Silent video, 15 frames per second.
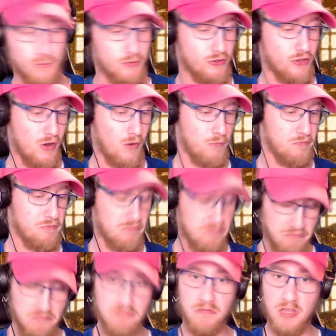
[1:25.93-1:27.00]
So,
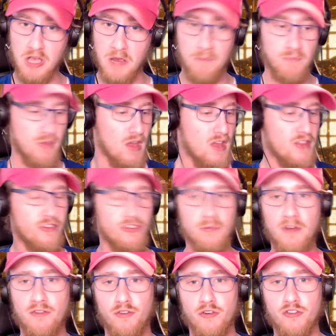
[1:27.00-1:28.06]
okay, this is
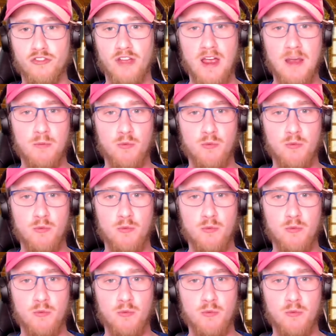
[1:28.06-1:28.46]
my first time